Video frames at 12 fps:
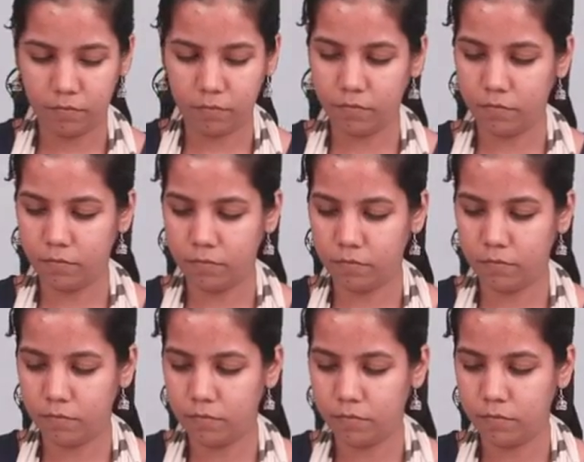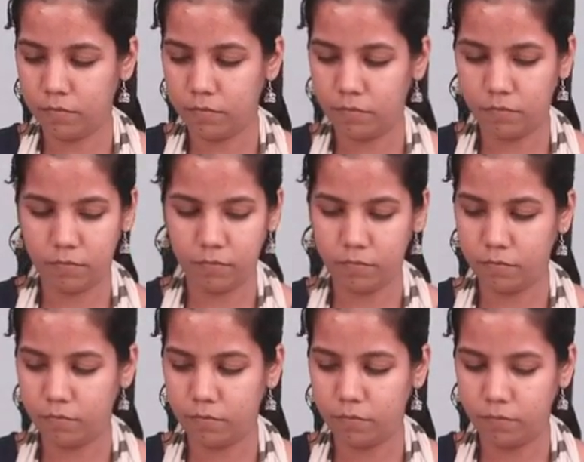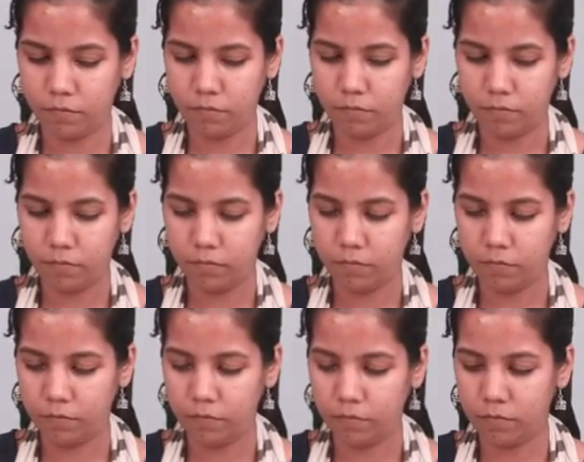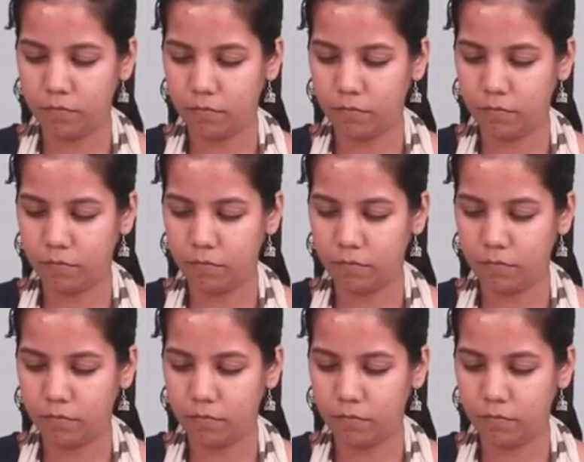No one is speaking in this clip.